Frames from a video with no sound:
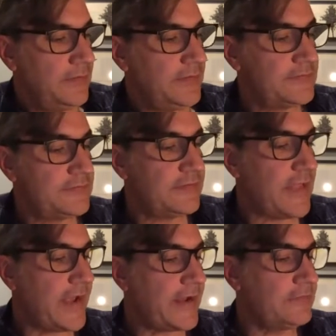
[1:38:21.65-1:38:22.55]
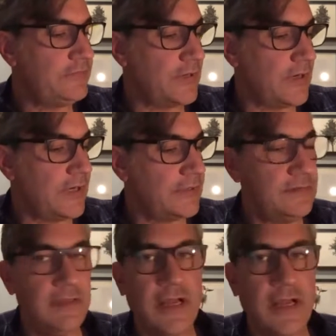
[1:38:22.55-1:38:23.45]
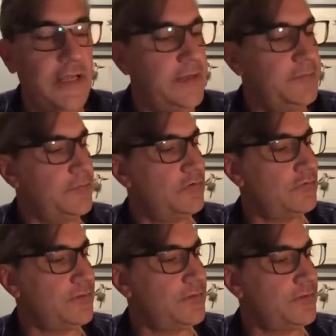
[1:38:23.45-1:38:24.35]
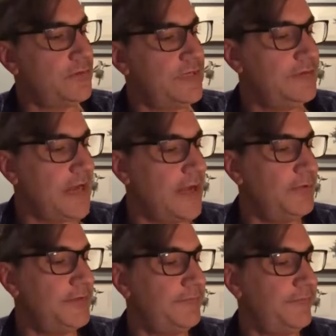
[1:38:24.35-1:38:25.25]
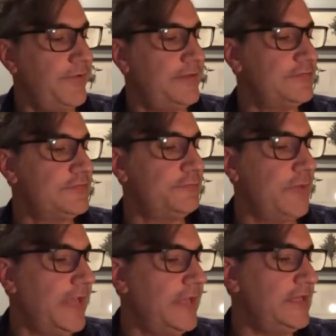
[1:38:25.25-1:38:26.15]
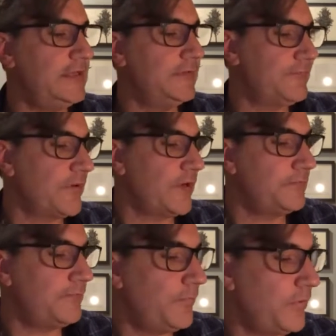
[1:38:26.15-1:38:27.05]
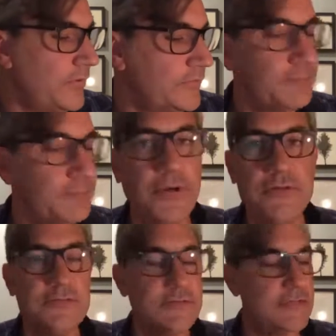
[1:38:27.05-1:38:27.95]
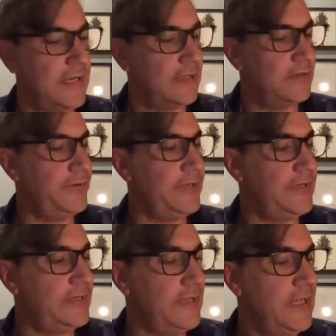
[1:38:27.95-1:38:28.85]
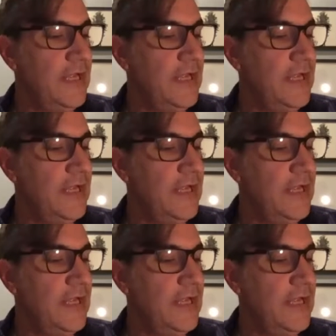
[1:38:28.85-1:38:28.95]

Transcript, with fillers: the slack jawed, lime green goblin face spanning a front porch post Halloween